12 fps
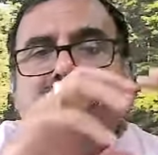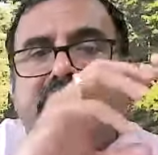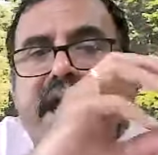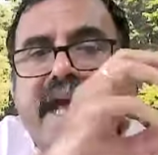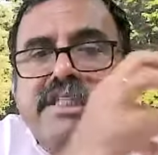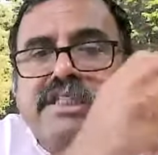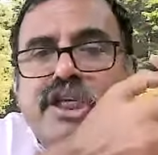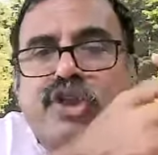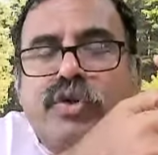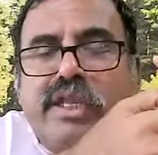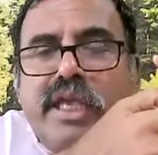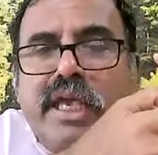takes the
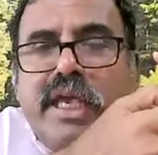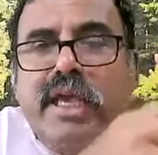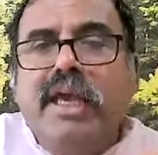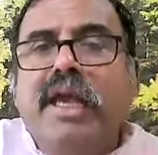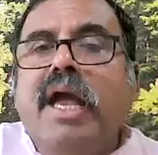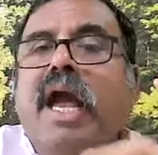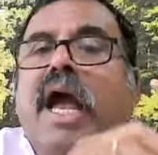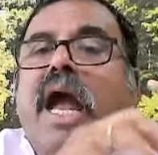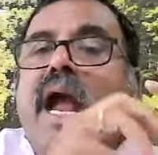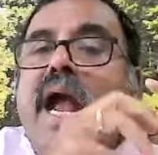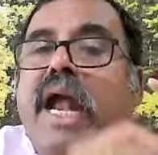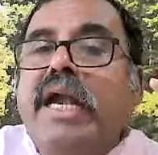Shruti
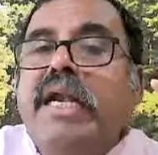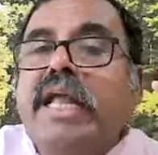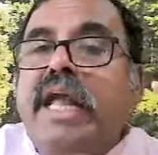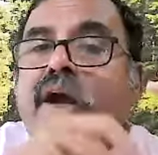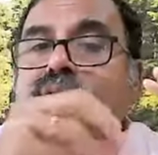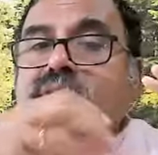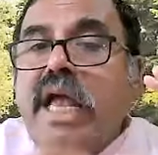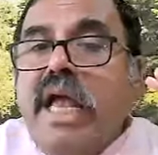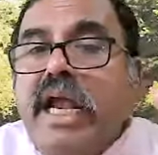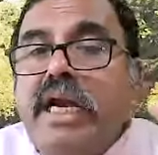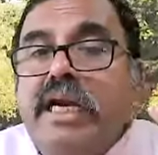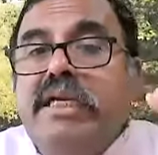and gives an
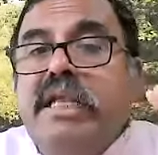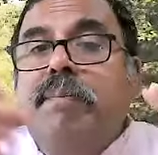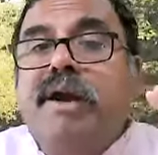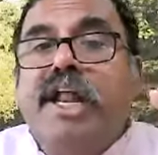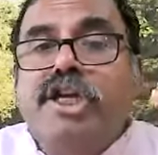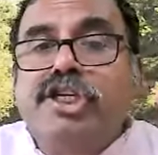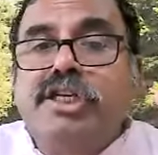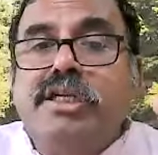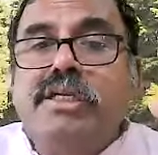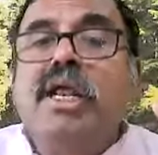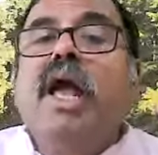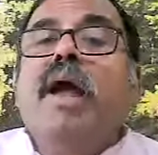
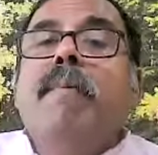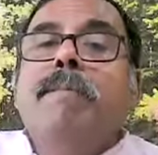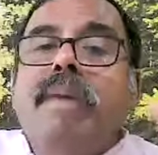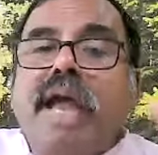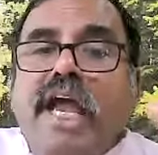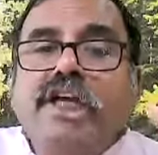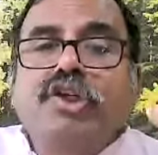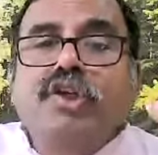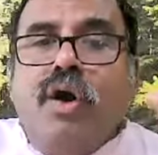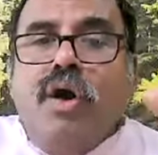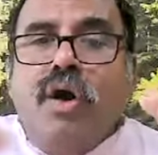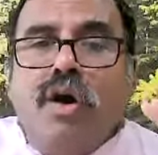interpretation based
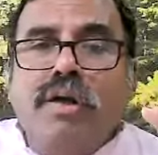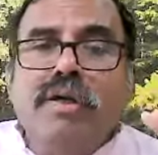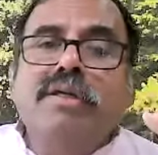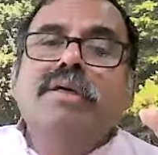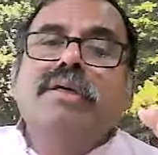on